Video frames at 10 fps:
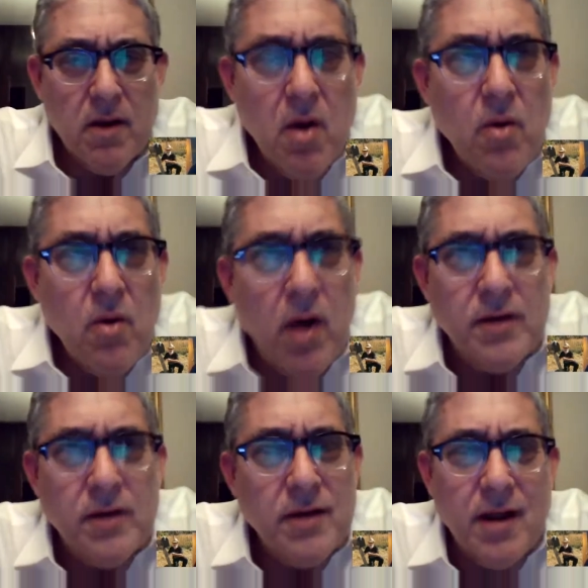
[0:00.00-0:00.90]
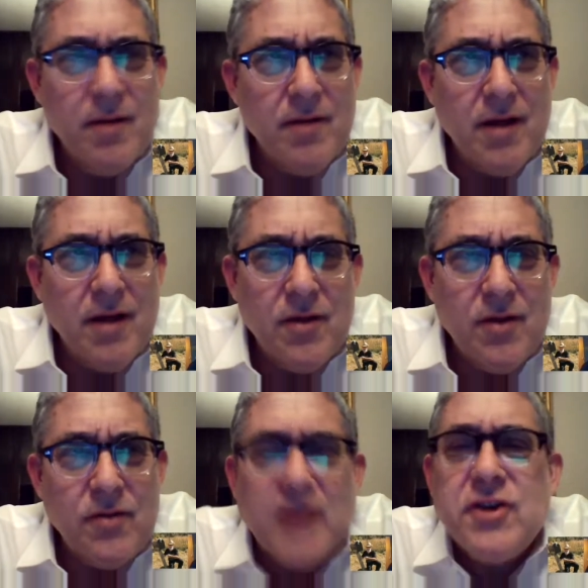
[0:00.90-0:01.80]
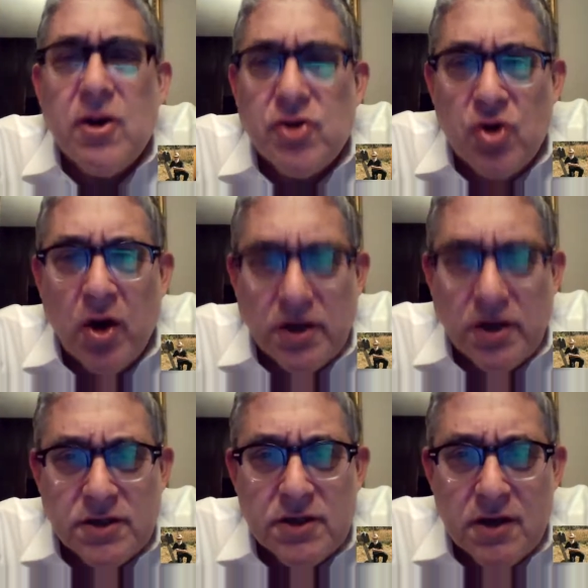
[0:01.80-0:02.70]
Well, that's their choice.